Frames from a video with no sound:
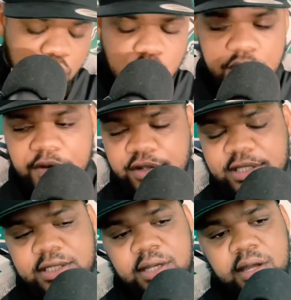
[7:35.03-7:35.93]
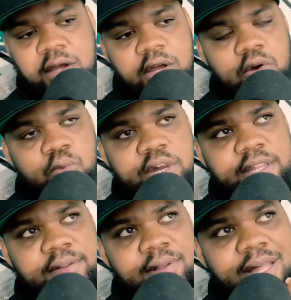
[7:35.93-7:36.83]
universe
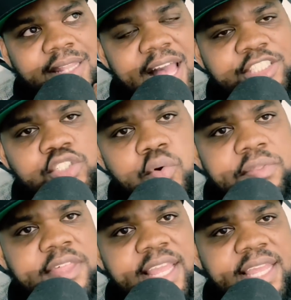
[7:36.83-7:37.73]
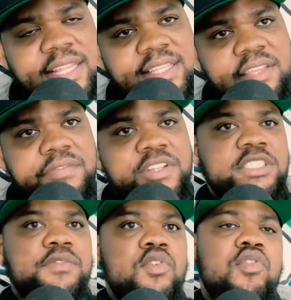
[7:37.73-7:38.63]
would a logical thinking
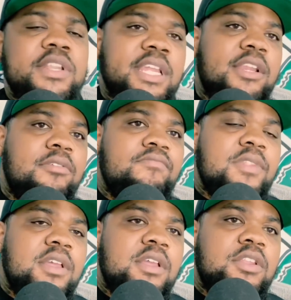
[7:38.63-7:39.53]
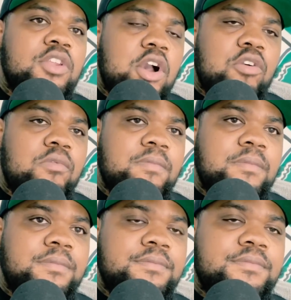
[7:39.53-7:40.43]
defensive coordinator know
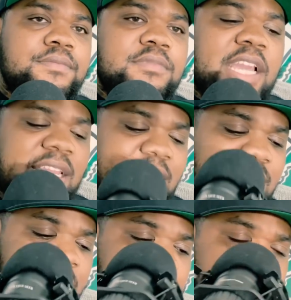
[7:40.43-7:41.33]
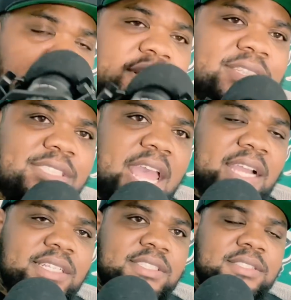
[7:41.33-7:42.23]
that he's 3rd in
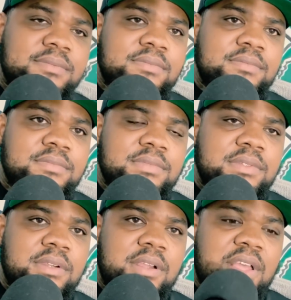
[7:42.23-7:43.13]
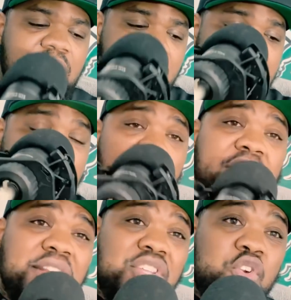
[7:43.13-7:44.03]
sacks,
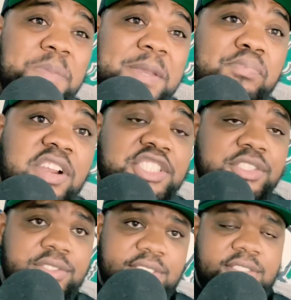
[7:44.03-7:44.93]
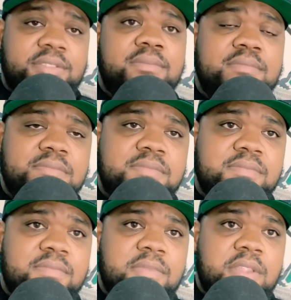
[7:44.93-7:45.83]
3rd in QB pressures,
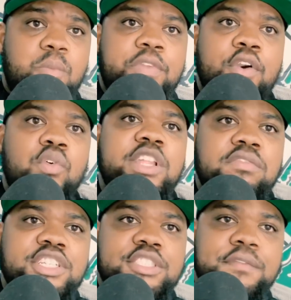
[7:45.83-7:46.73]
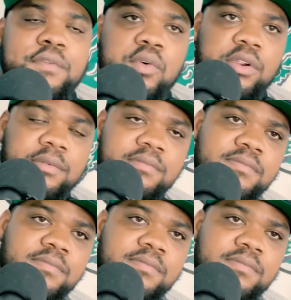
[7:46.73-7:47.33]
with only rushing 4,